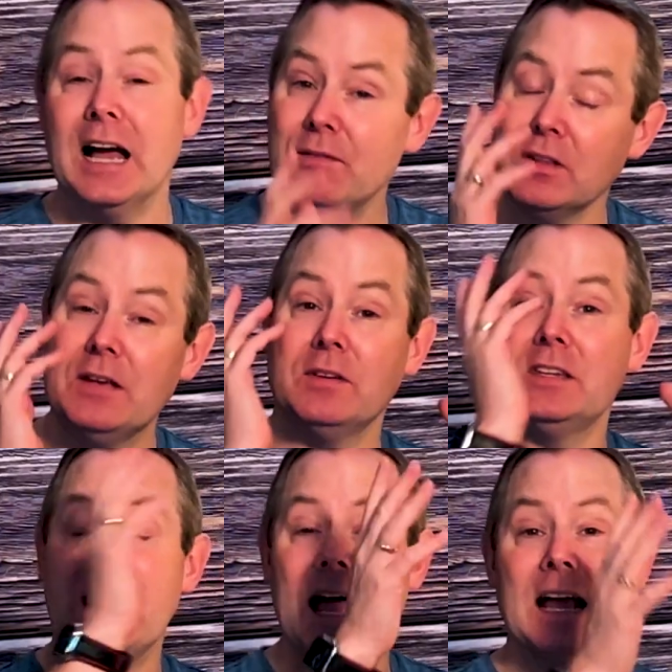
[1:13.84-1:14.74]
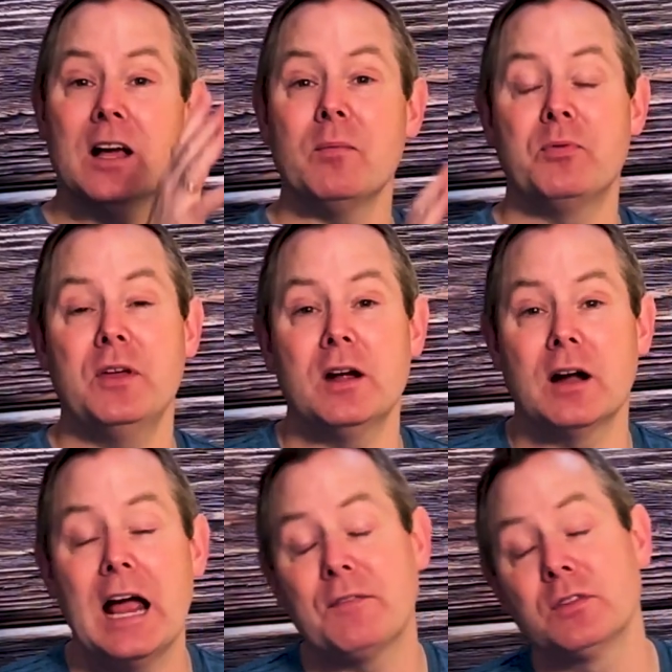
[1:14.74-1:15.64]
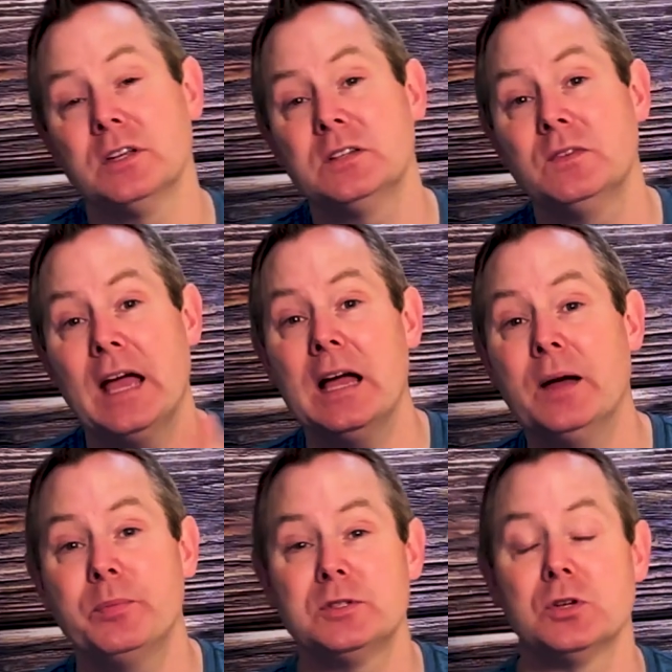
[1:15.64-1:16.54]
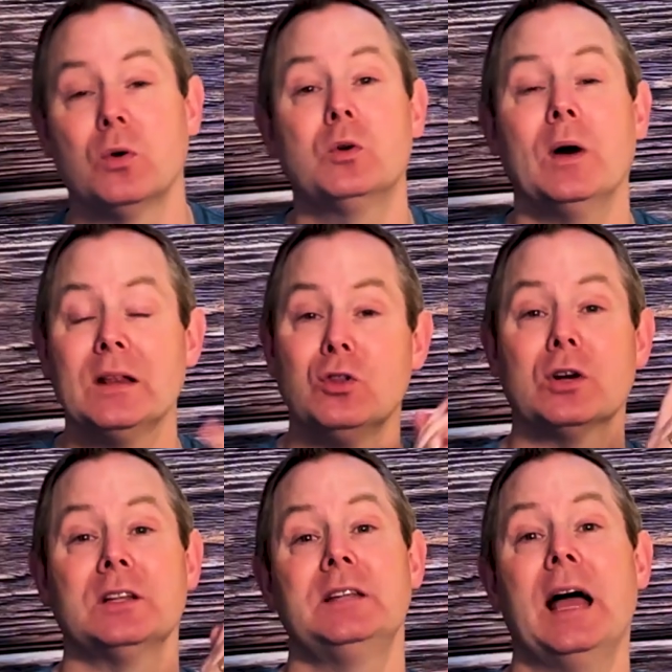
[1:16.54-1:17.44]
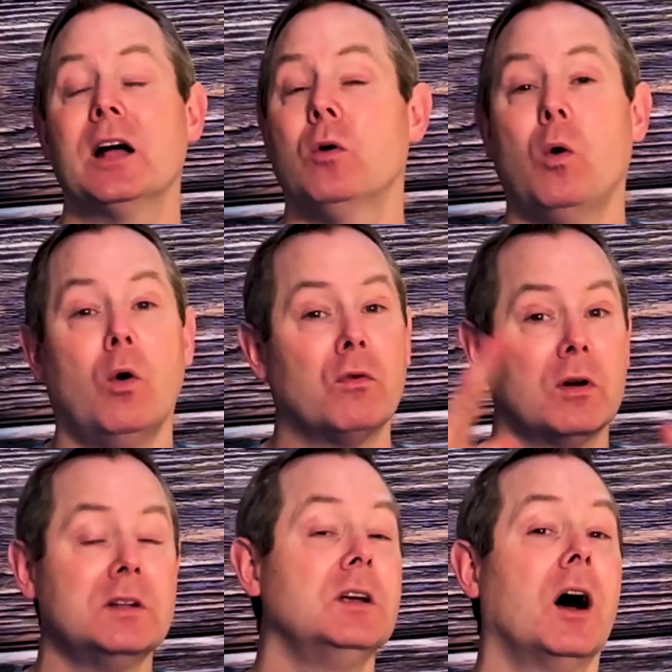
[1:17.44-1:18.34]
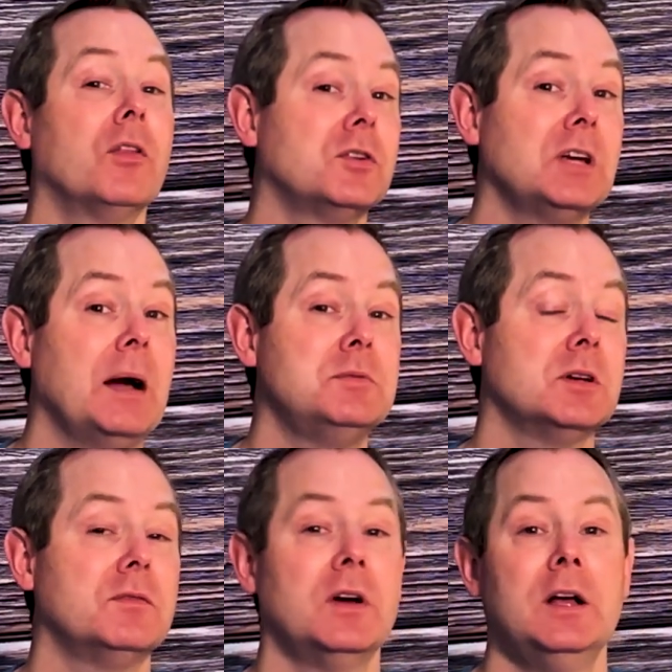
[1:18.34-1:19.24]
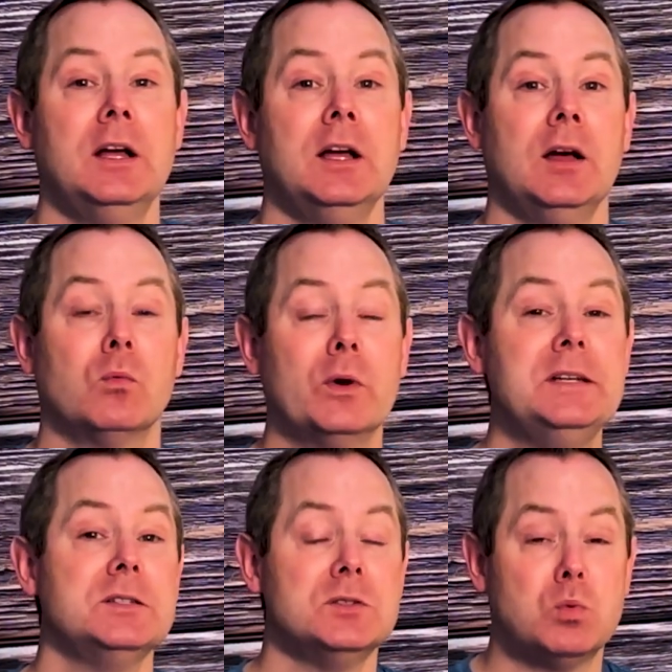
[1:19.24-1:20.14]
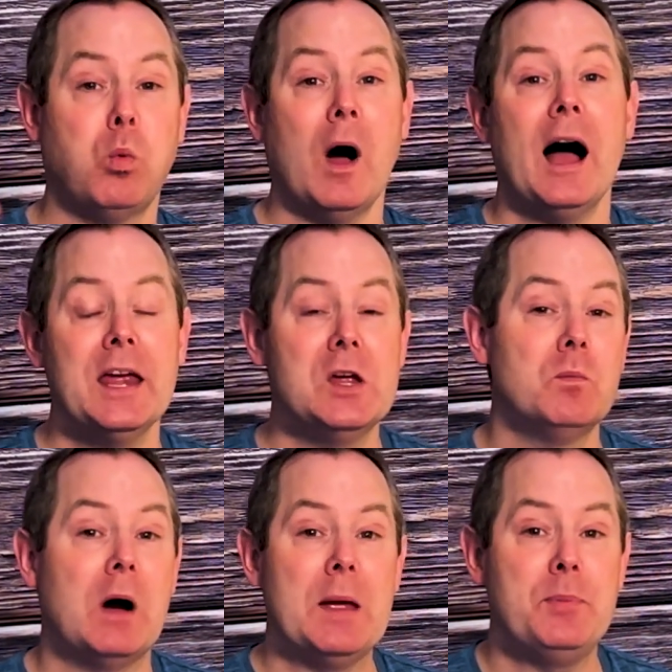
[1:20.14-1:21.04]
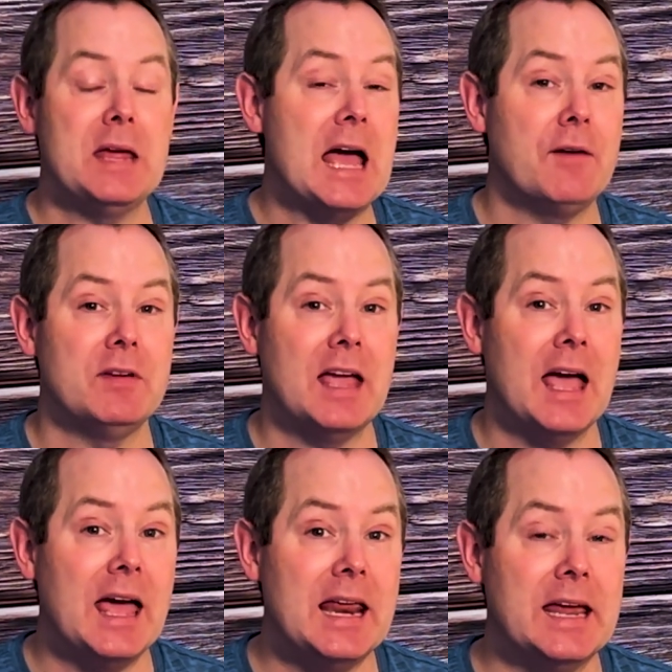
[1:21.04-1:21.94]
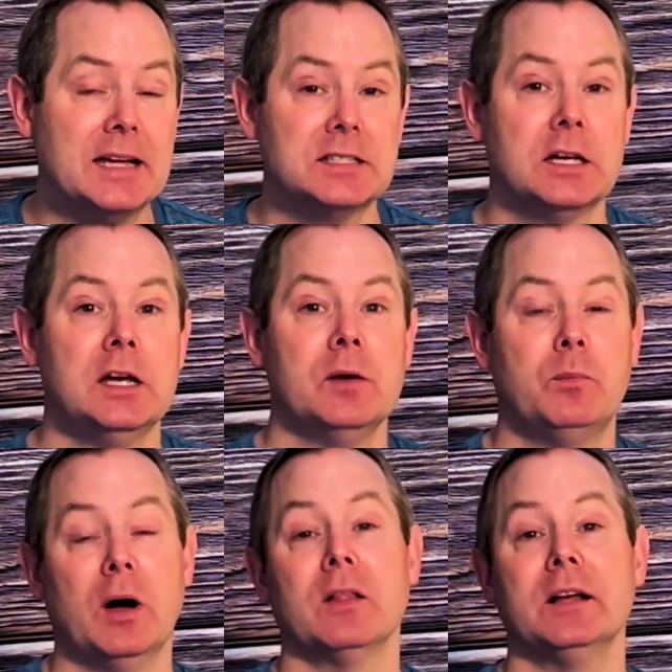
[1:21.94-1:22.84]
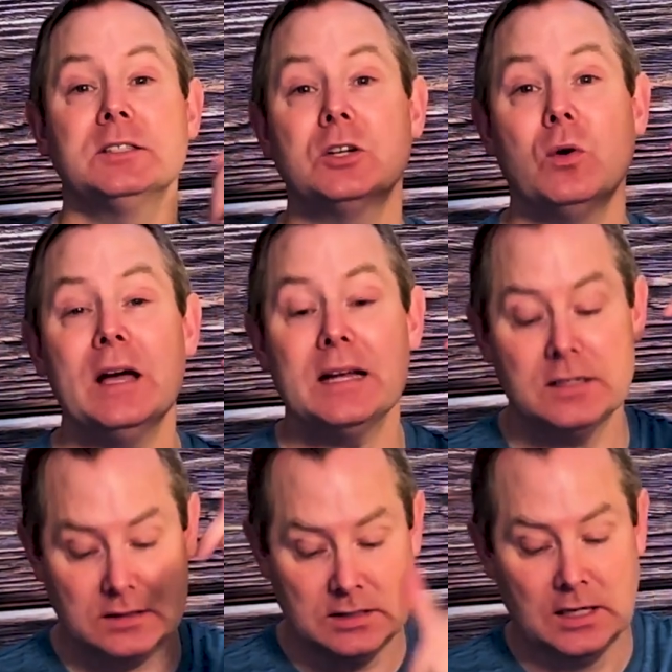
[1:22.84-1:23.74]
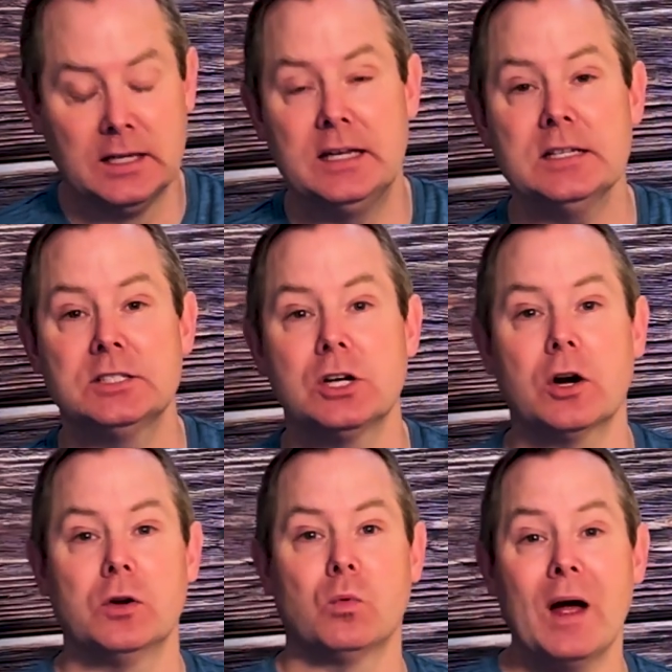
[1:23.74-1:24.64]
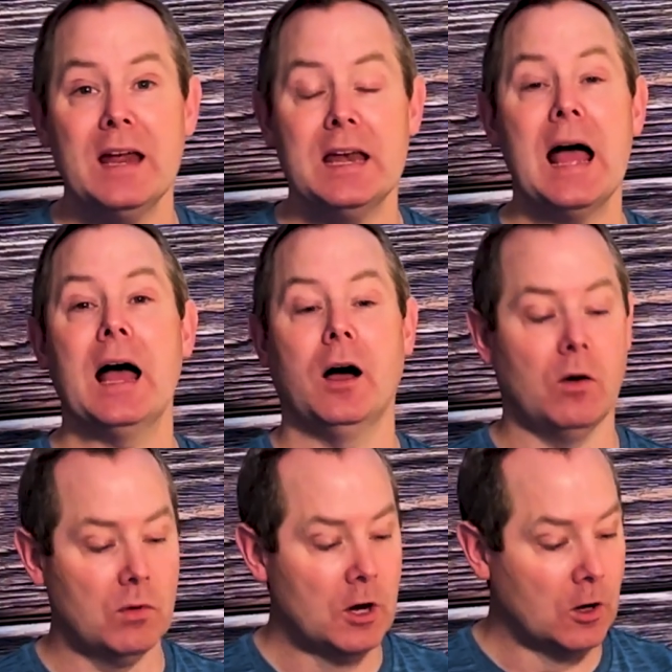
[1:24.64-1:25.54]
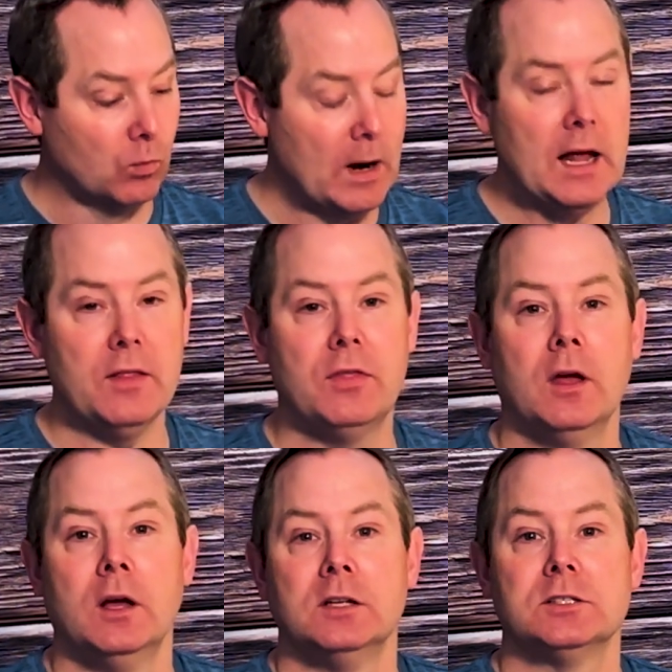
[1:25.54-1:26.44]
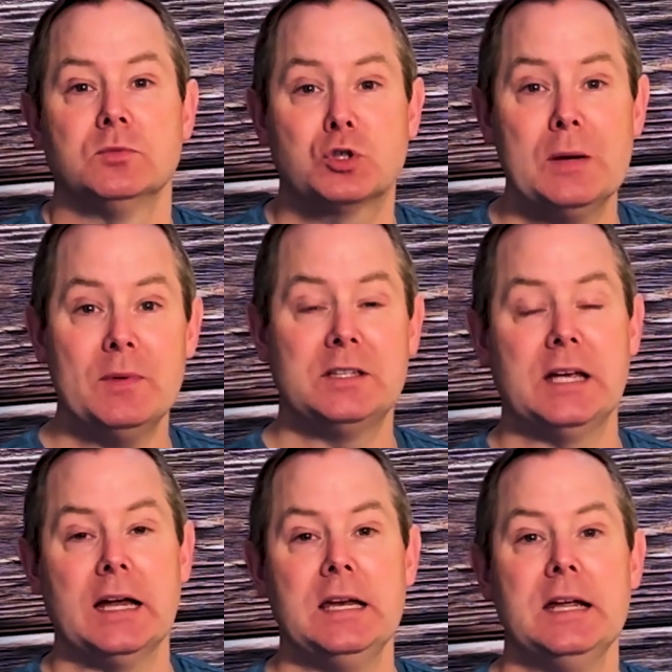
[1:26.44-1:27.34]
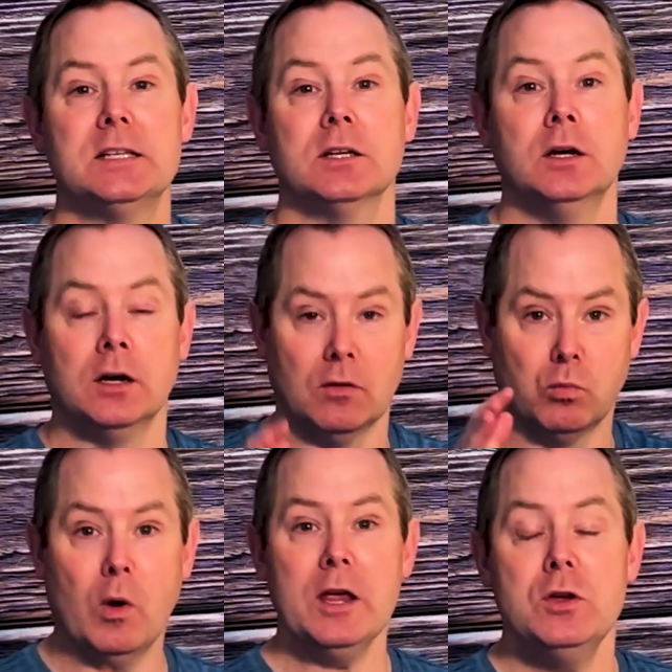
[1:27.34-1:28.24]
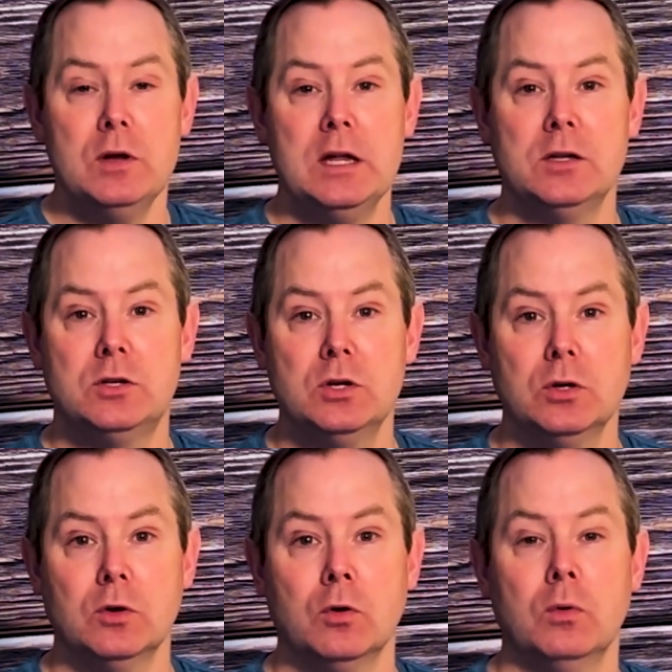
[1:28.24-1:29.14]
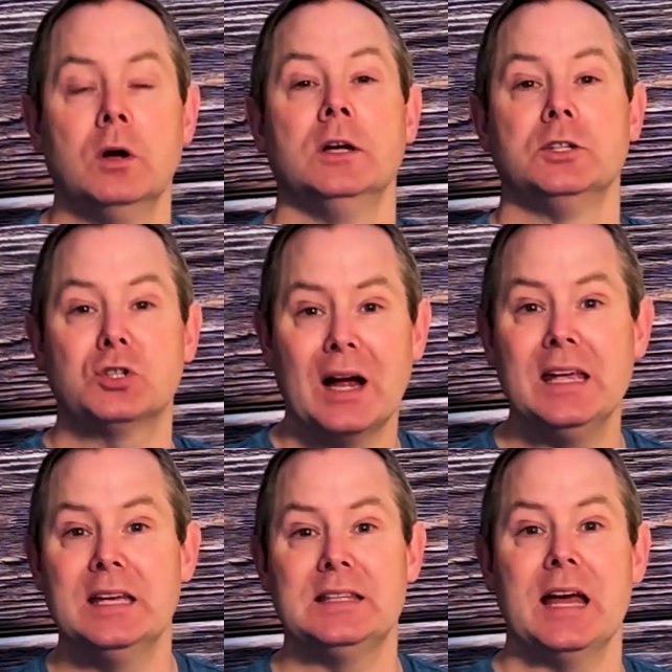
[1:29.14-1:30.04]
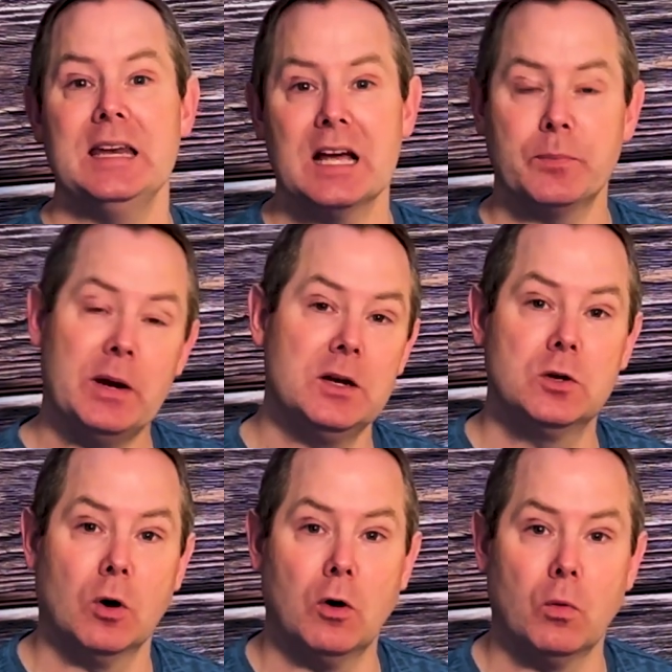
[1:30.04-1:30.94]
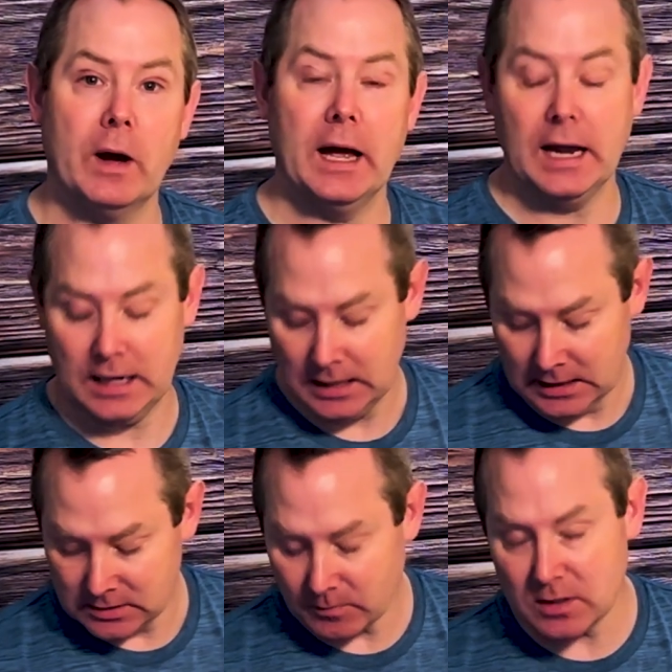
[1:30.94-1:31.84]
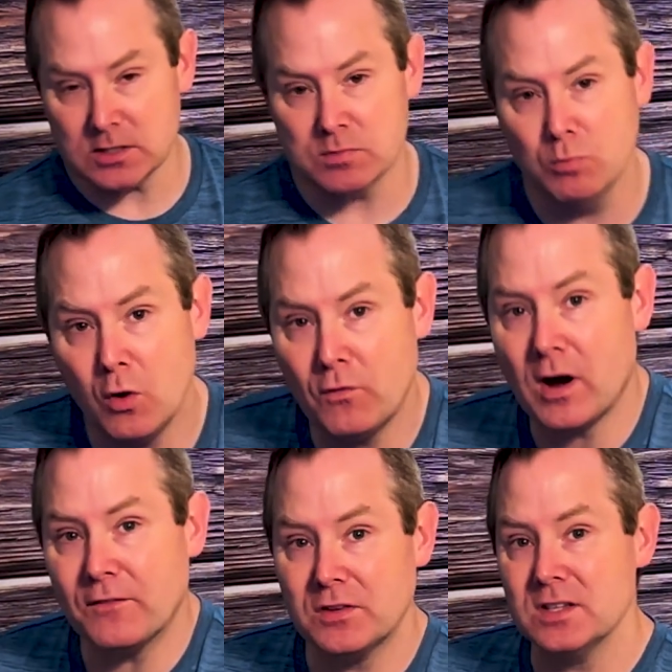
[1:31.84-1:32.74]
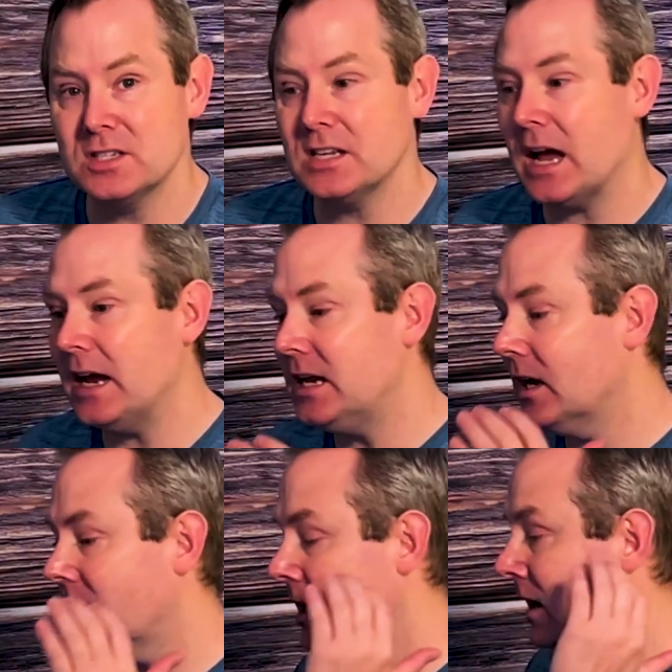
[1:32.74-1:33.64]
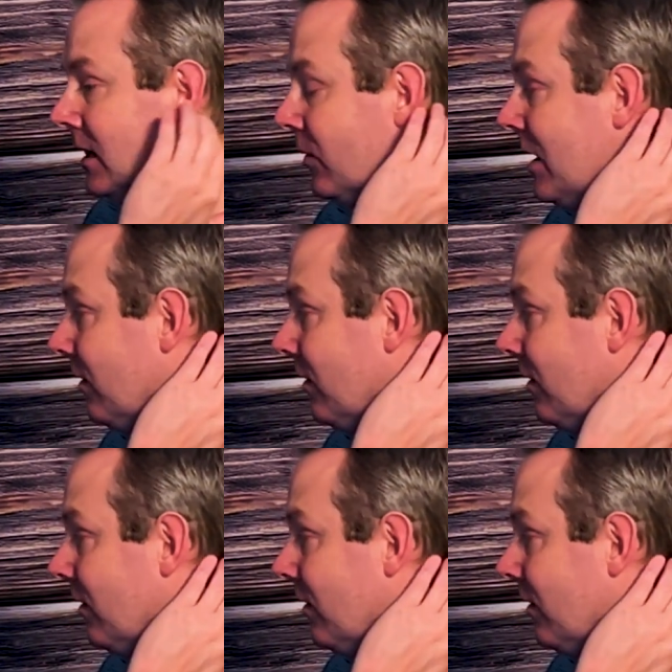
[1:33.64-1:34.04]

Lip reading: have to leave a tag up there after this episode. Go ahead and look at that, go over other types of reasons why you might be having headaches. But let's go ahead and get started right now with some treatment techniques of what you need to do to try and get that neck pain to go away. So I'm going to just move off to the side here, and we have a